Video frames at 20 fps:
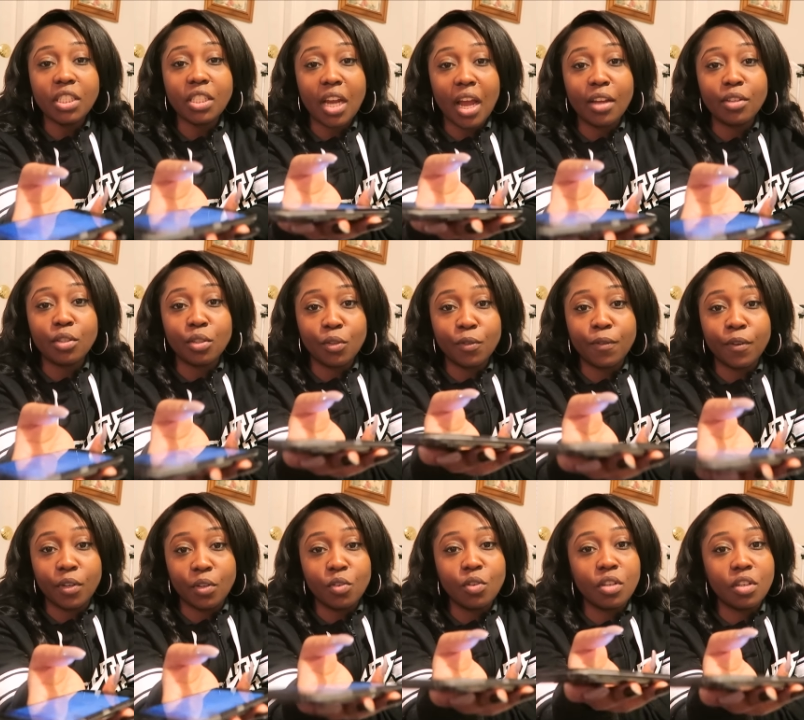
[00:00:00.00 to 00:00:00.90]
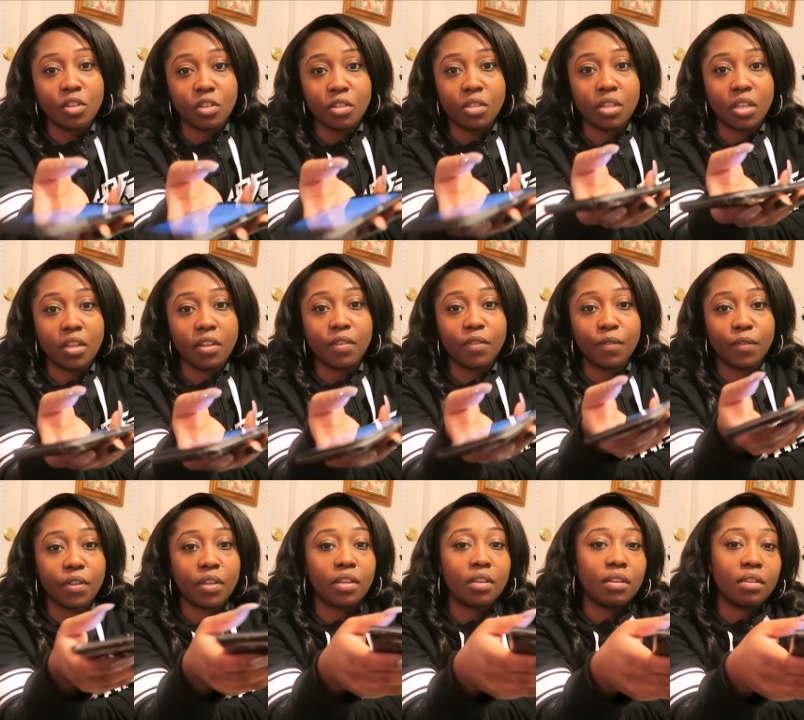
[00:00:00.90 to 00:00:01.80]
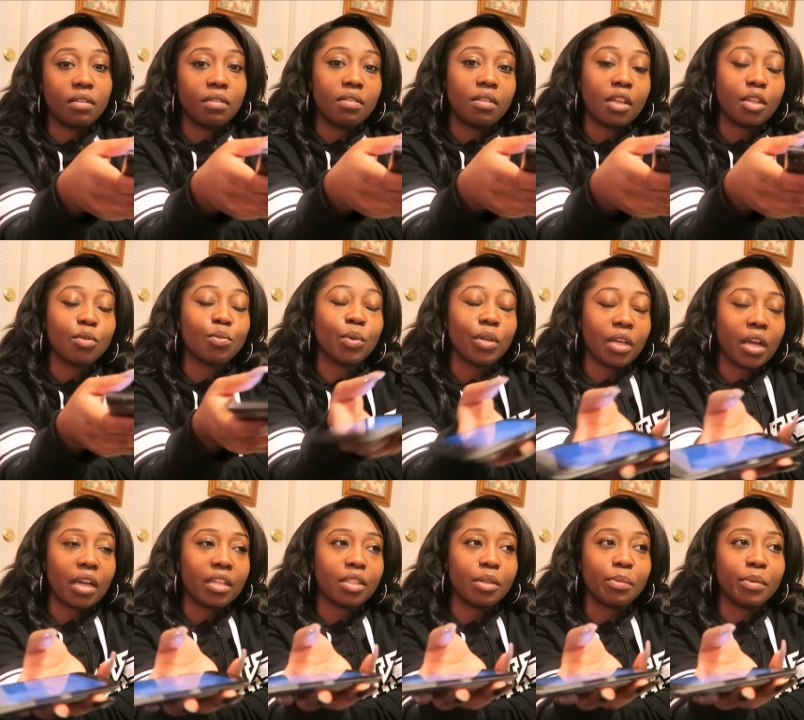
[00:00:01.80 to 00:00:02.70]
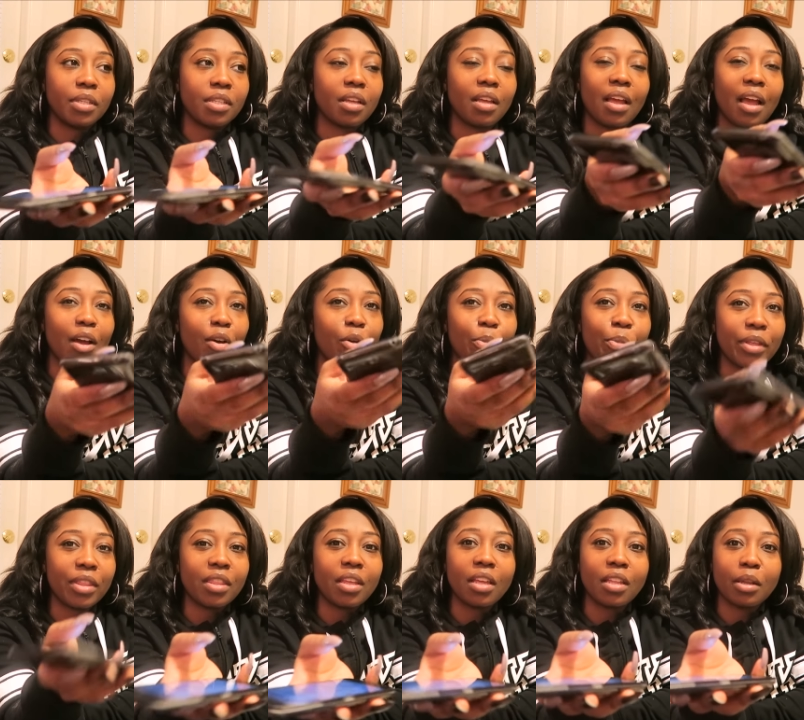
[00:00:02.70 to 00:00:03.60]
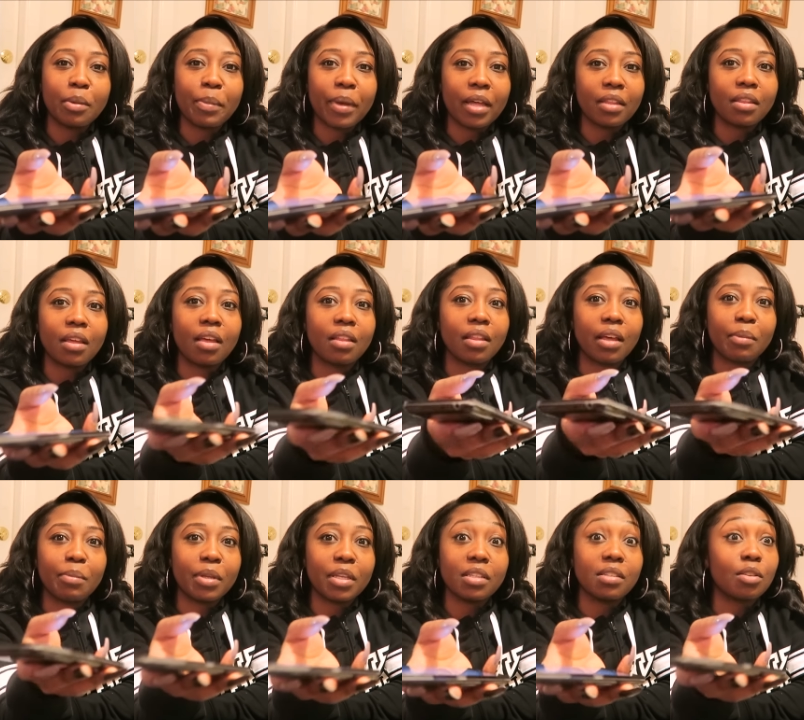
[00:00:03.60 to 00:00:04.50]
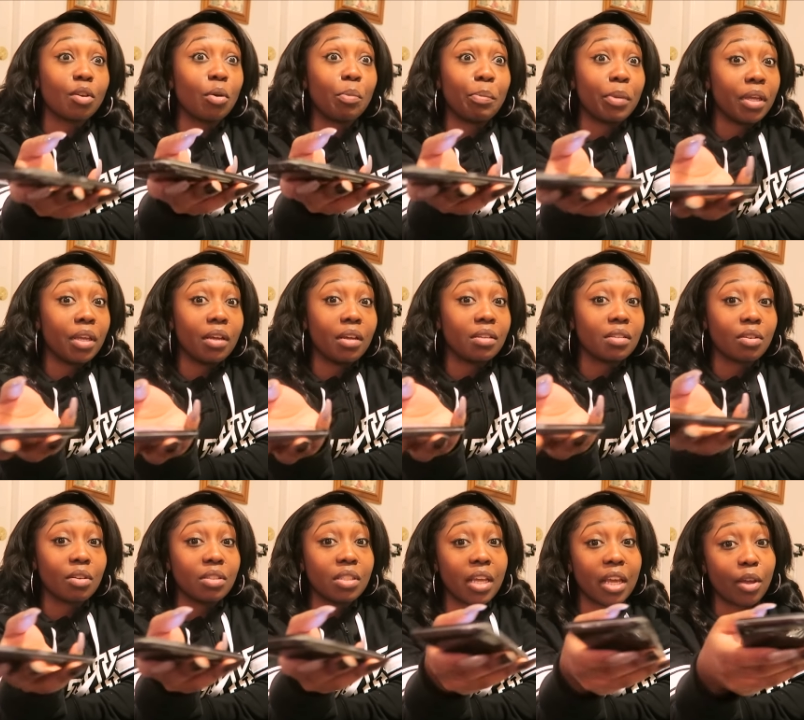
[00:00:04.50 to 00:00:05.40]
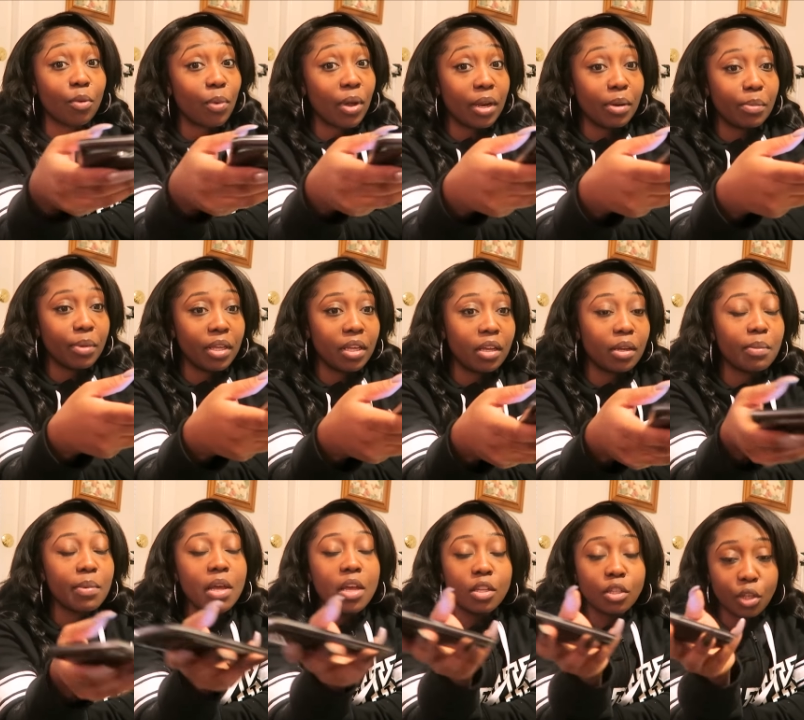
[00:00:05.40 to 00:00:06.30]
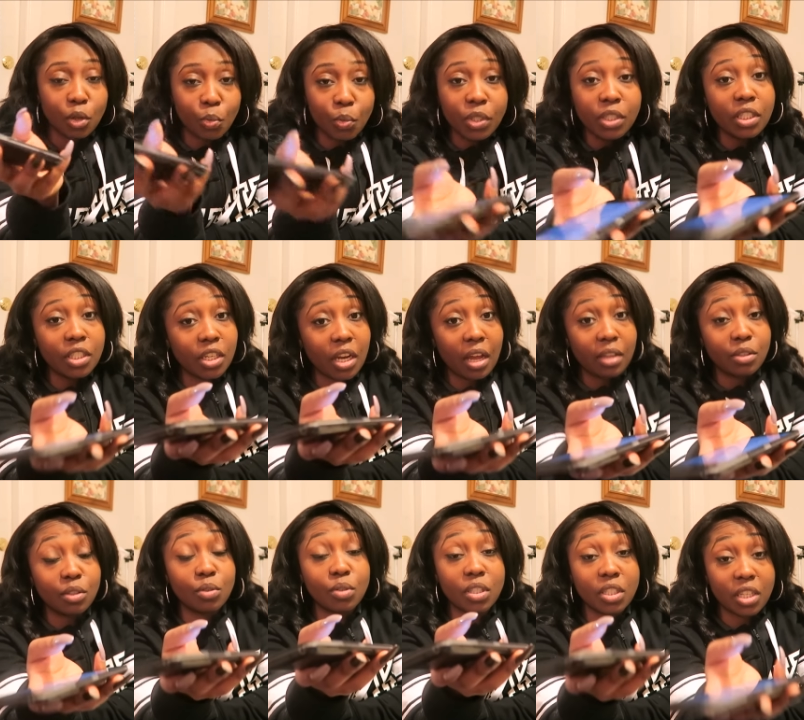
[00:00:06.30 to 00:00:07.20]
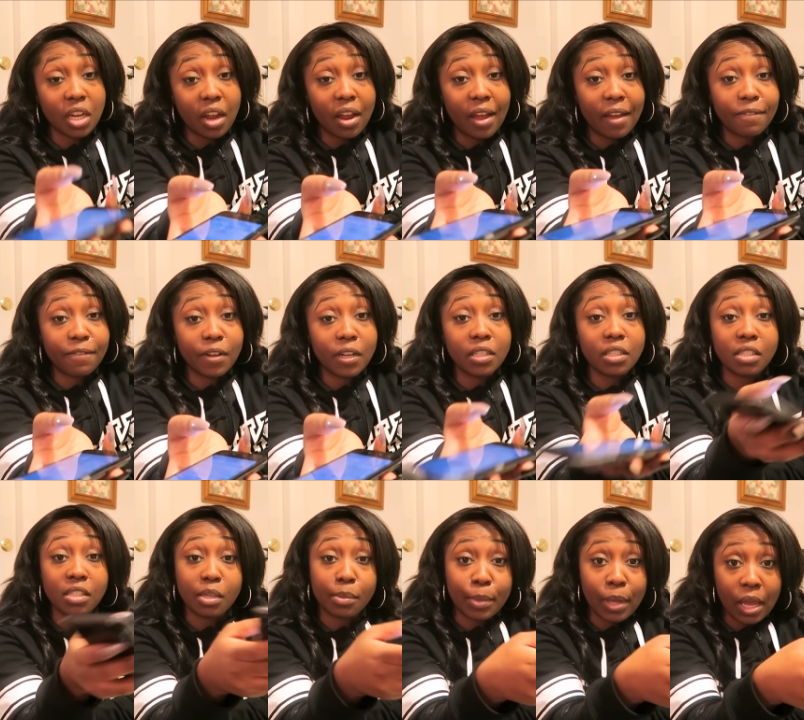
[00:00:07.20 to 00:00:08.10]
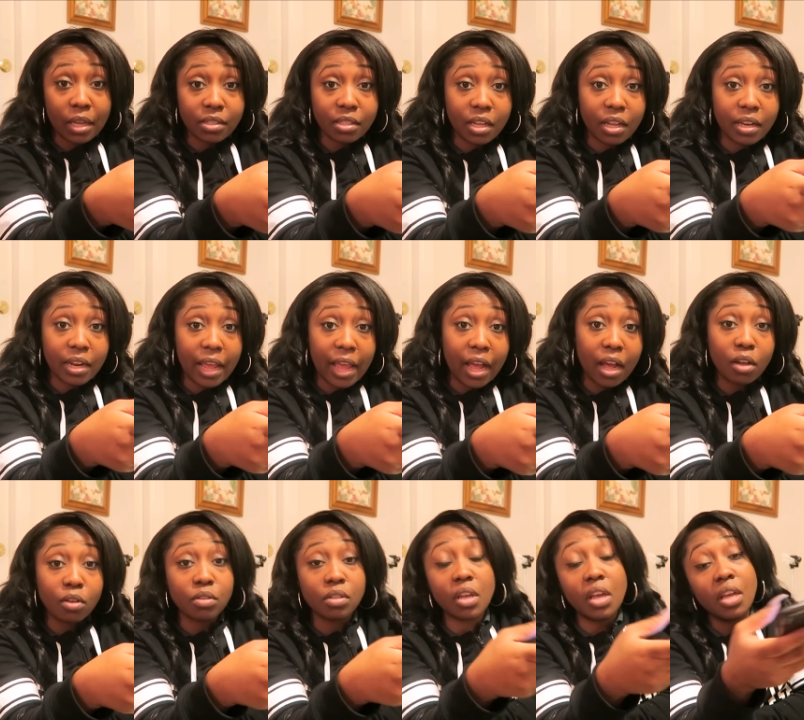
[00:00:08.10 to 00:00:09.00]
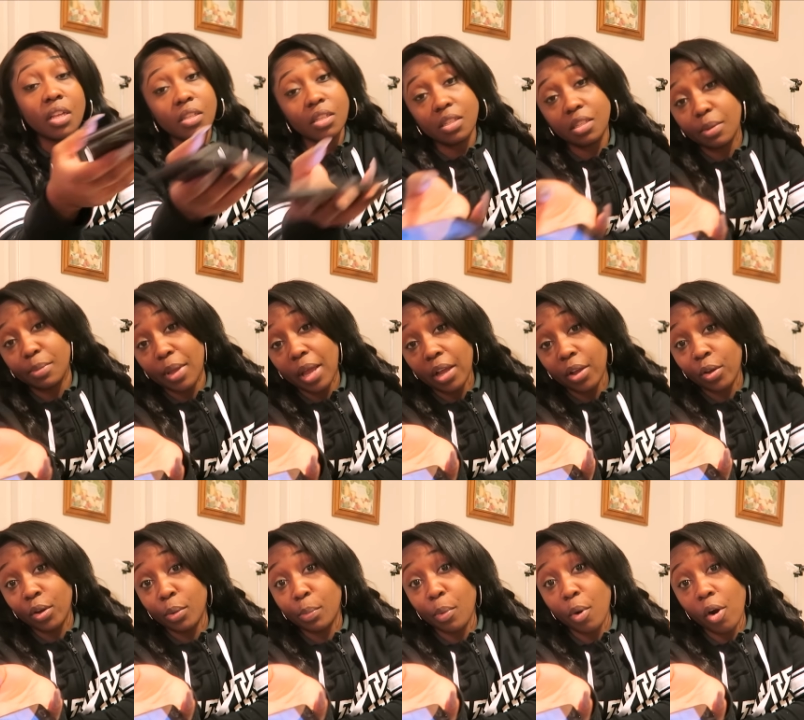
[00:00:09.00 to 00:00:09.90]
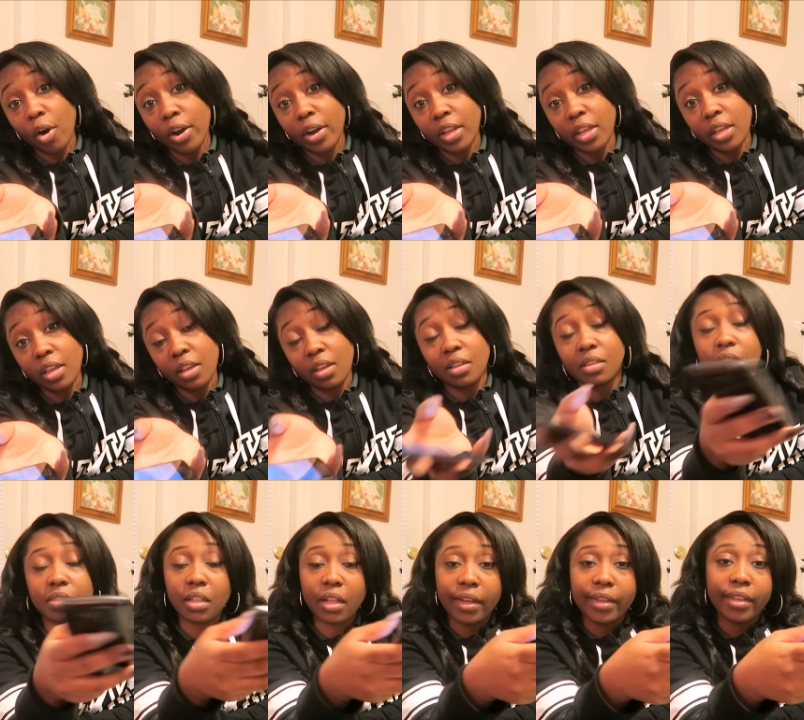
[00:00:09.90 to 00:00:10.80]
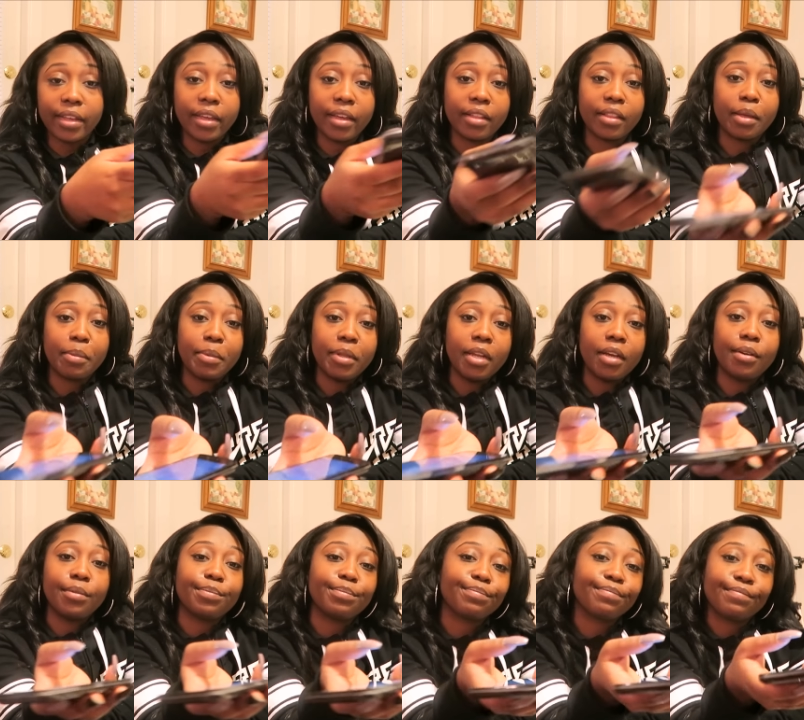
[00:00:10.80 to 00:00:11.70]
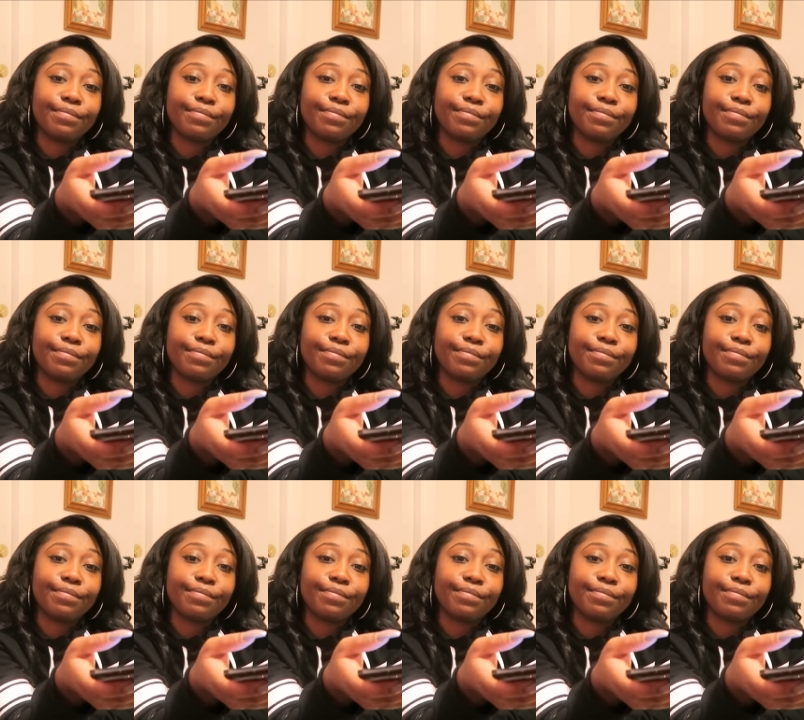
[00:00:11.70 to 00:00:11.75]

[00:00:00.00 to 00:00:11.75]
did y'all do for New Year's Eve? Yeah, that's what I should be saying. I don't be thinking about that, like, because it's going to take a while to be up. So what did y'all do? Did y'all have fun? Did some of y'all stay in the house? Did some of y'all go to parties? Like, yeah, let me know.